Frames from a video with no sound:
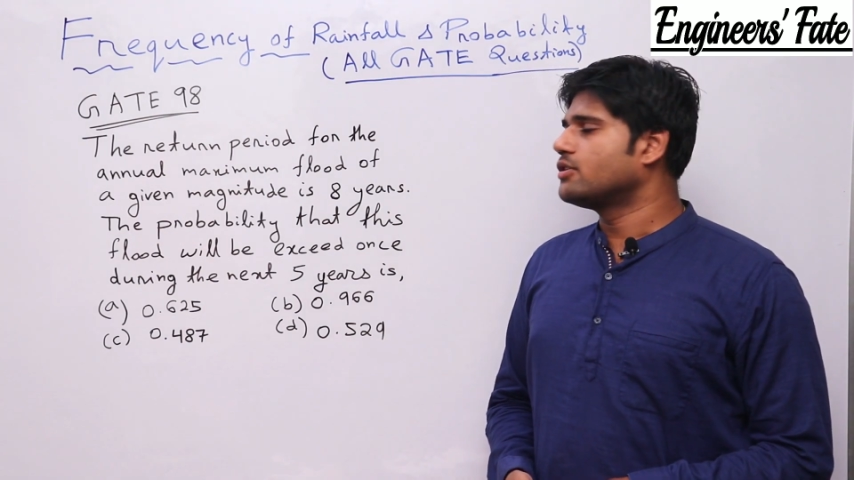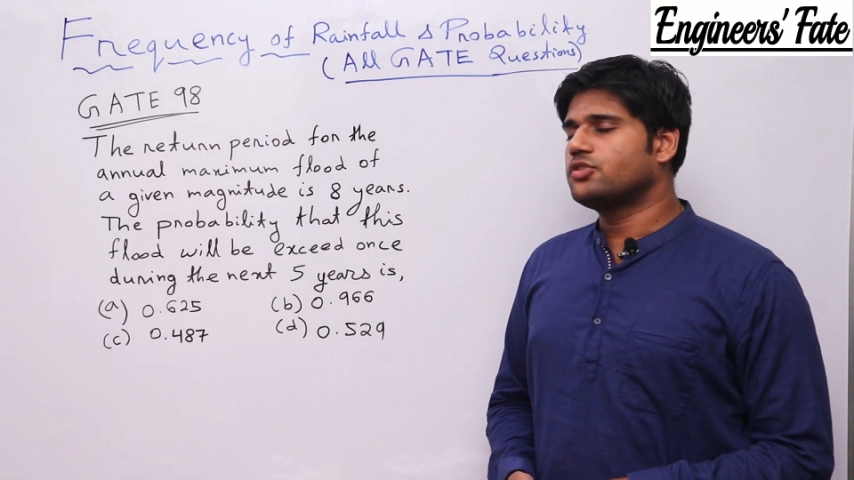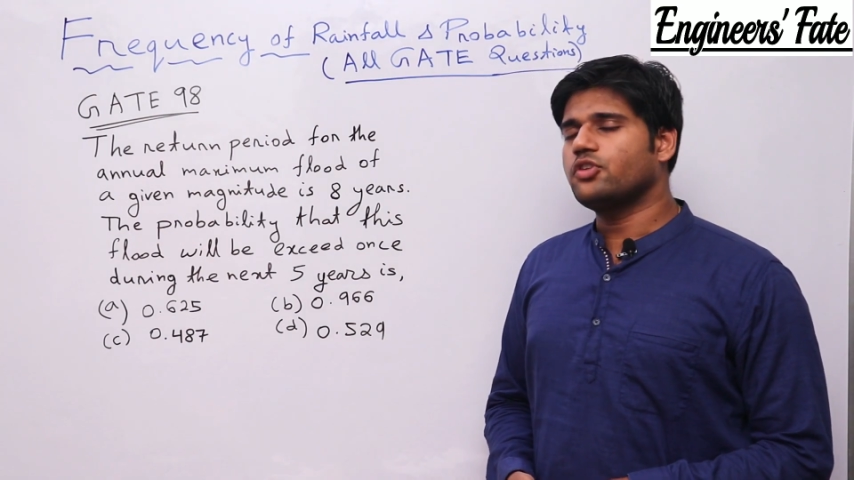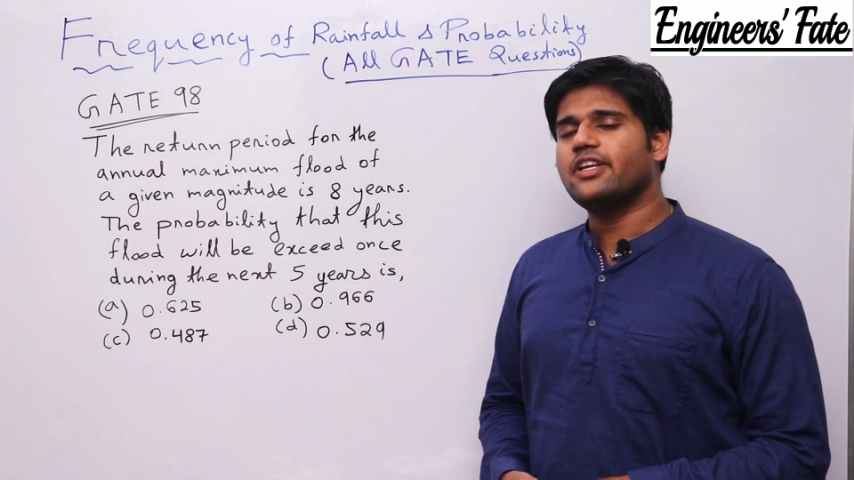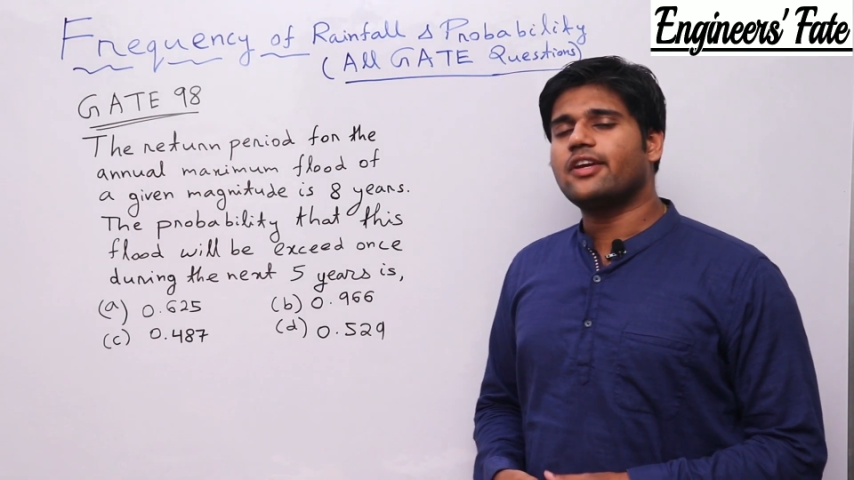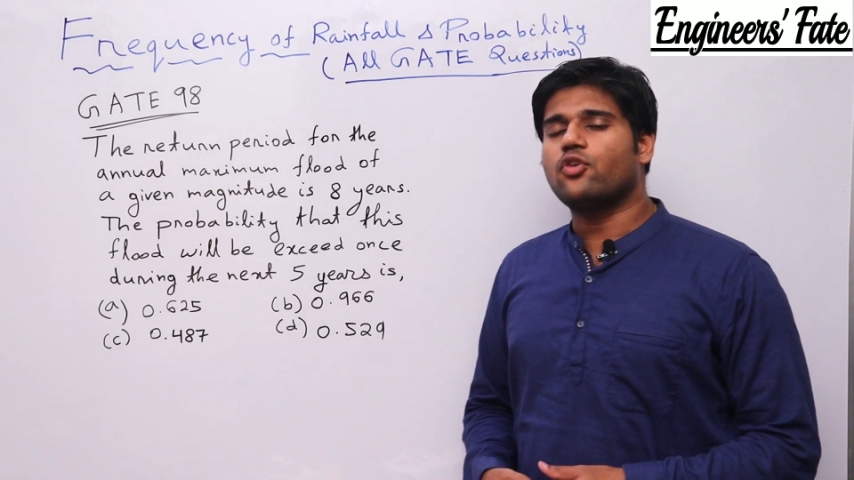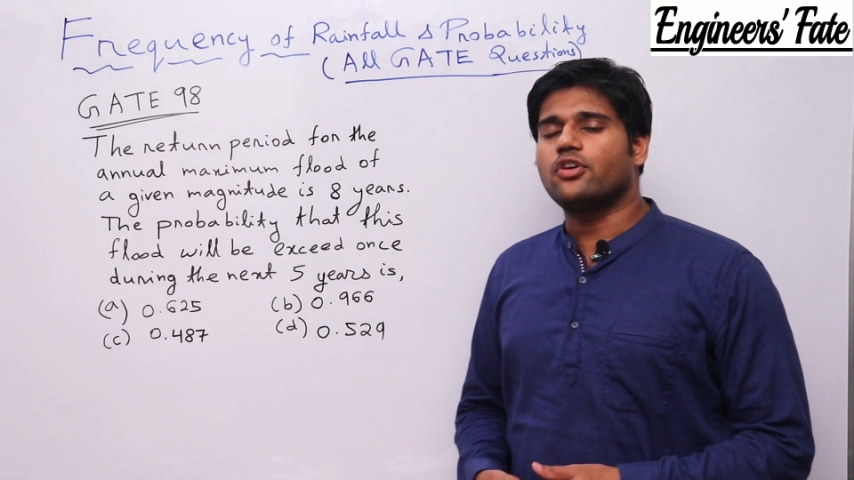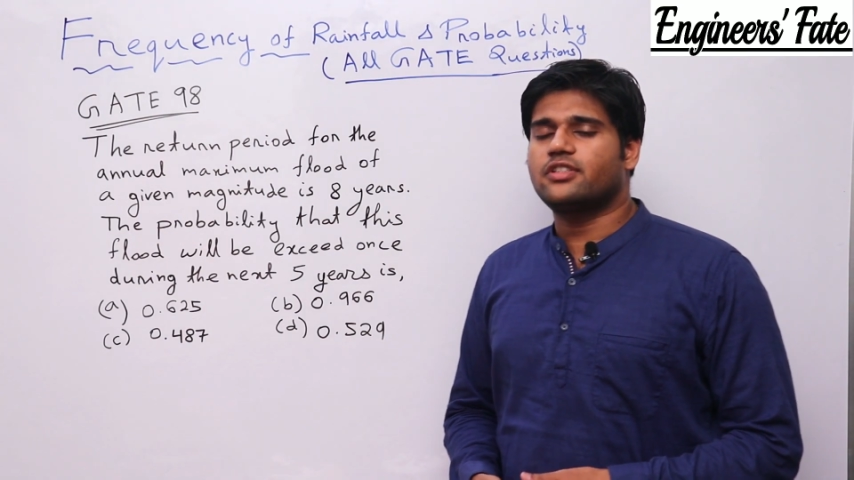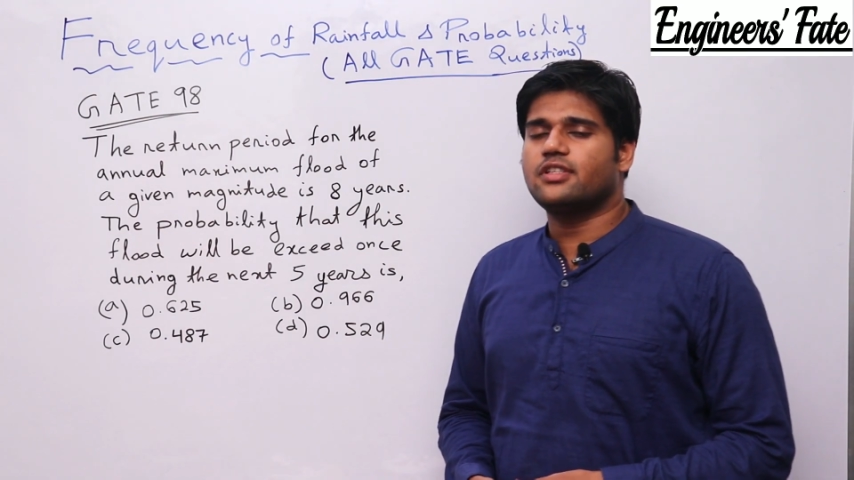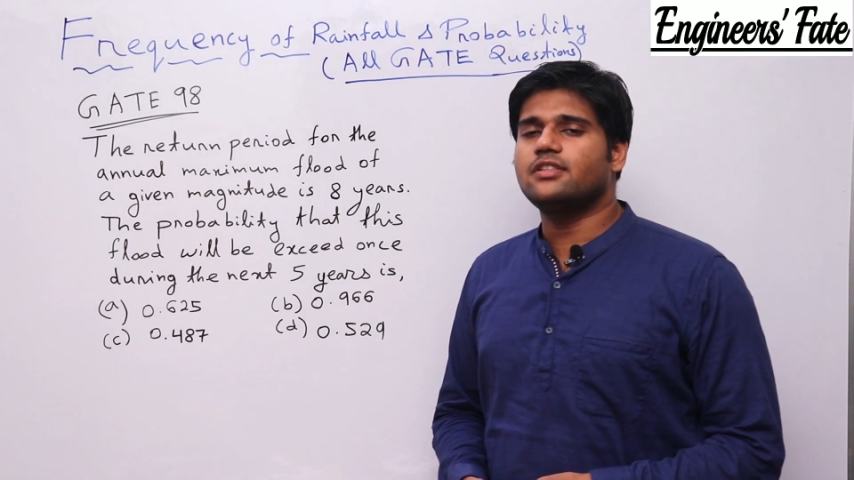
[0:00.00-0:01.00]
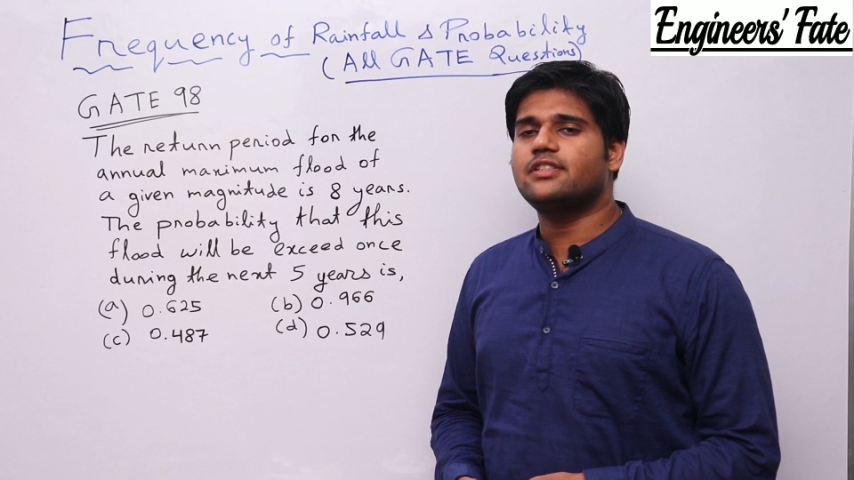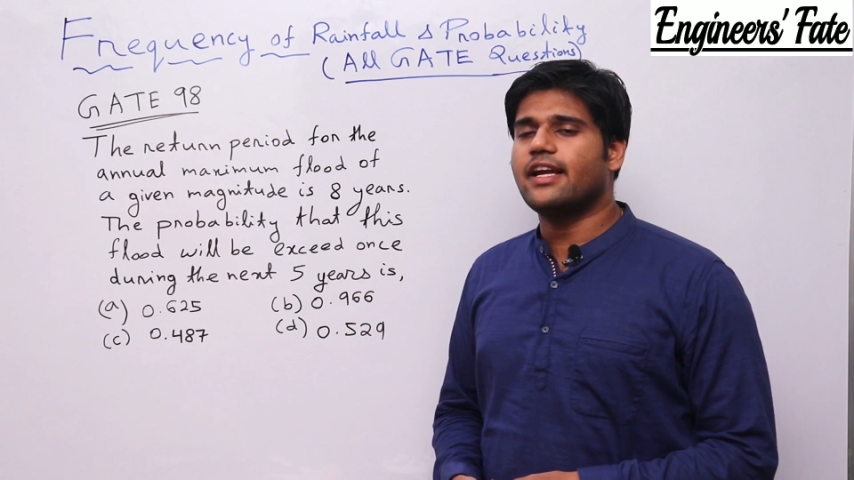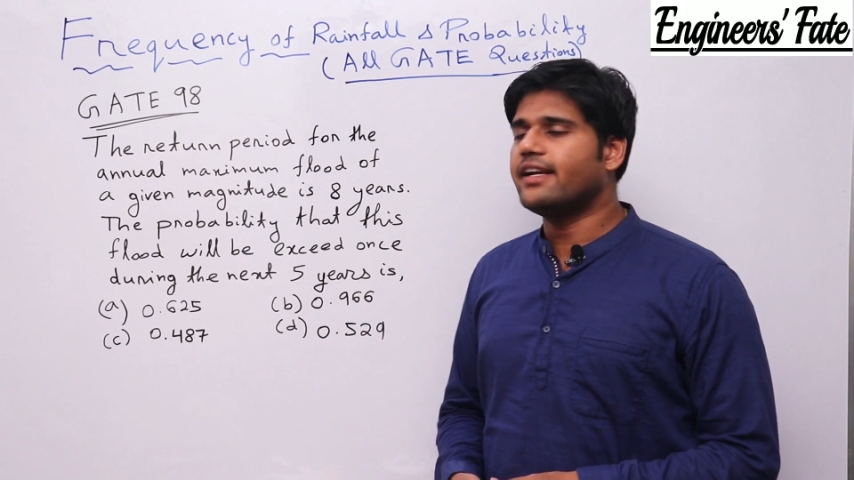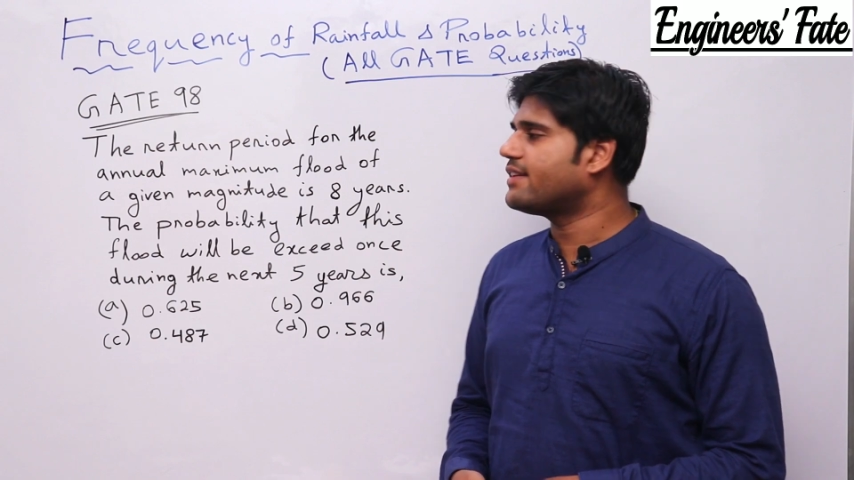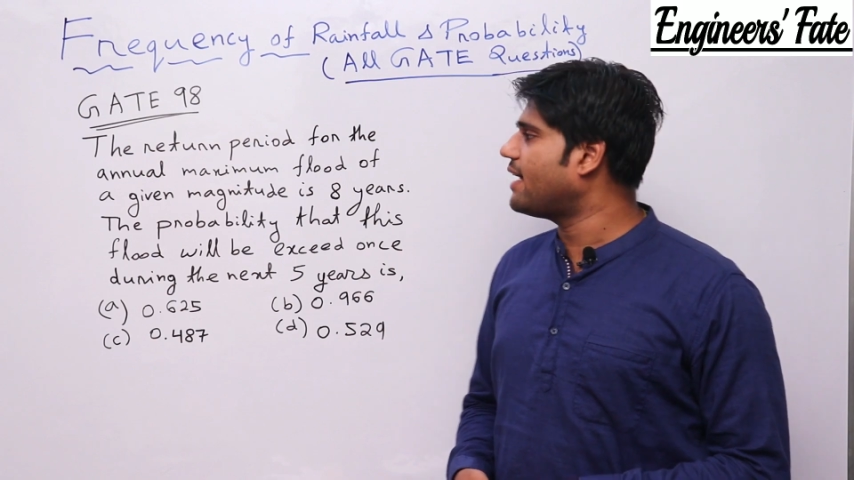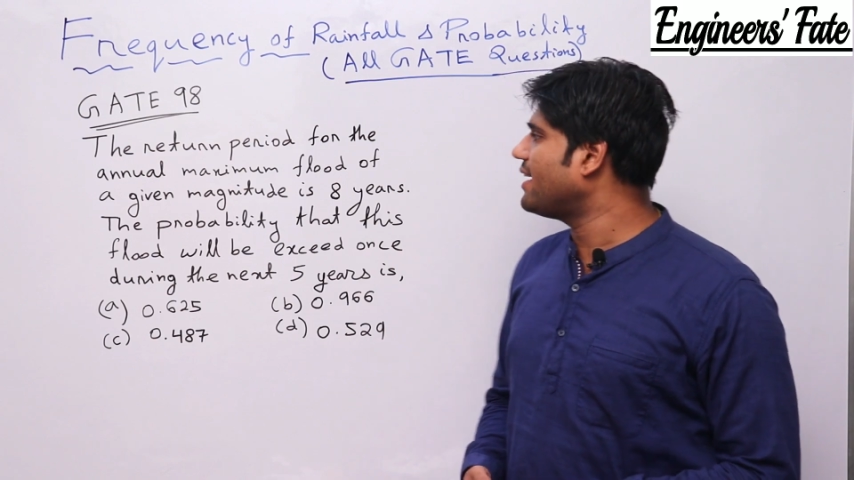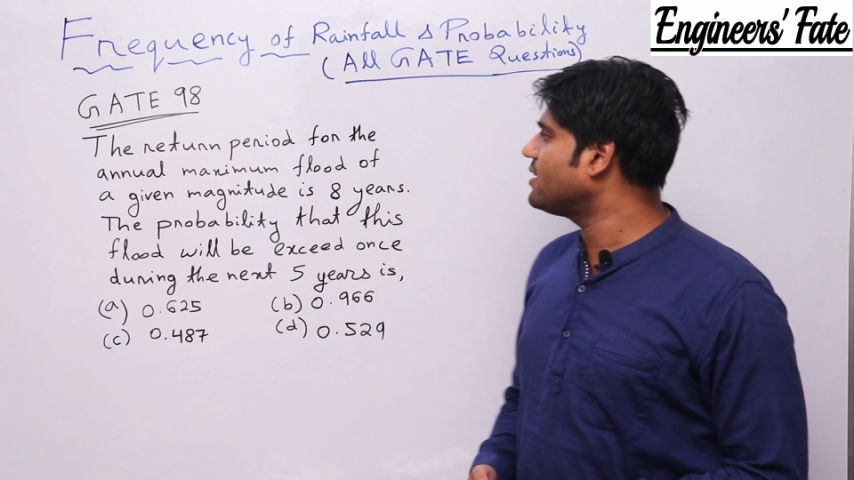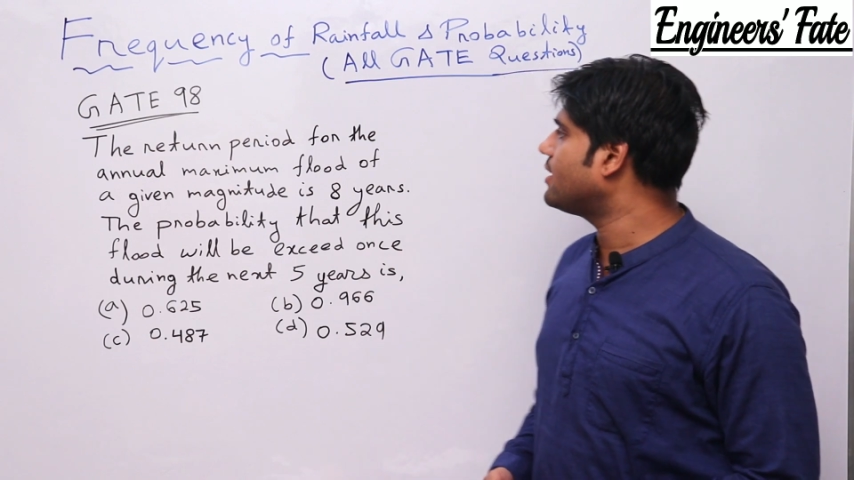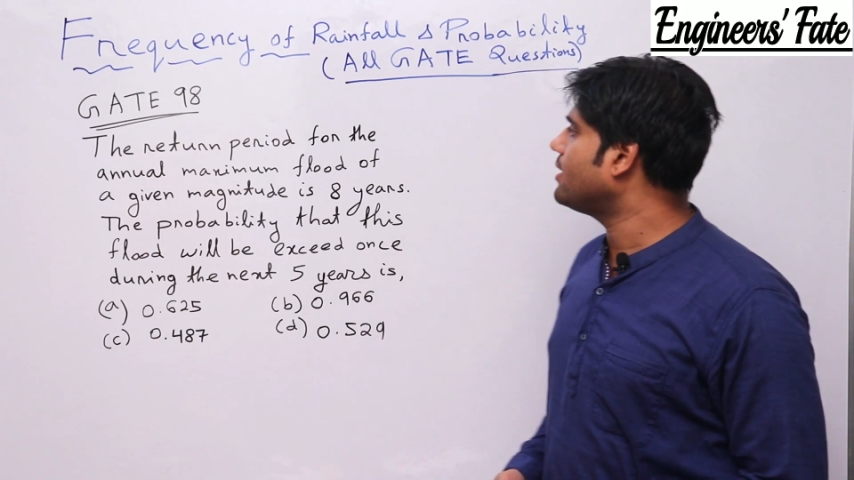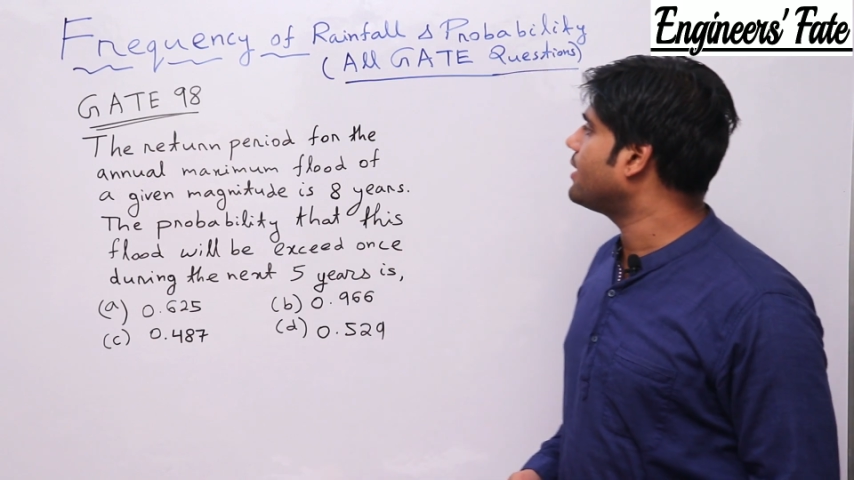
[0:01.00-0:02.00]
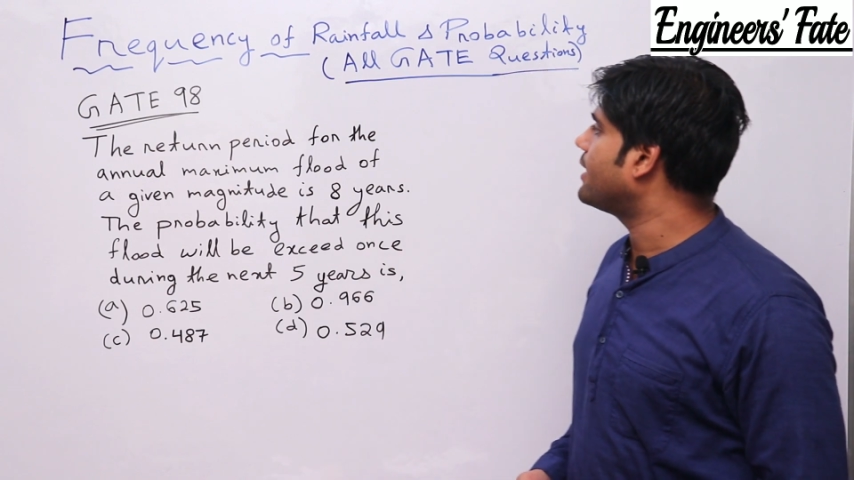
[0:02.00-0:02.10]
So the question said that the